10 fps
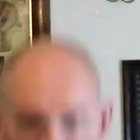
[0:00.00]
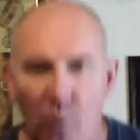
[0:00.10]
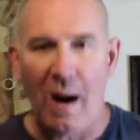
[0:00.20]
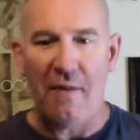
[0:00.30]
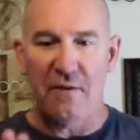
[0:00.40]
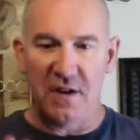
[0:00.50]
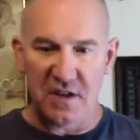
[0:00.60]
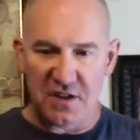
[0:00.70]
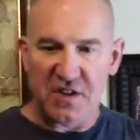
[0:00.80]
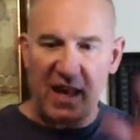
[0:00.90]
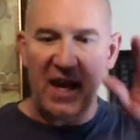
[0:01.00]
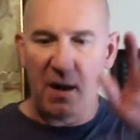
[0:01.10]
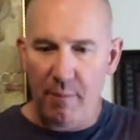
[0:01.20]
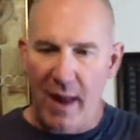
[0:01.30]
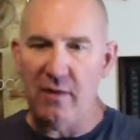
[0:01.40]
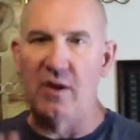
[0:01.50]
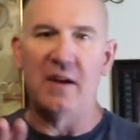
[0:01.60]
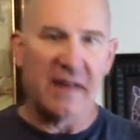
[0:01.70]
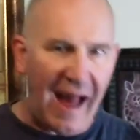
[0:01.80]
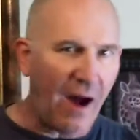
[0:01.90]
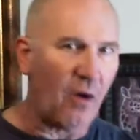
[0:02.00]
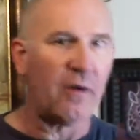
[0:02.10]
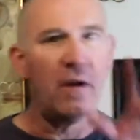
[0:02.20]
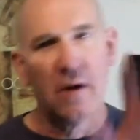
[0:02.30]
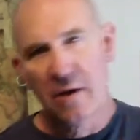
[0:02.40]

rather than just thinking of pedaling down,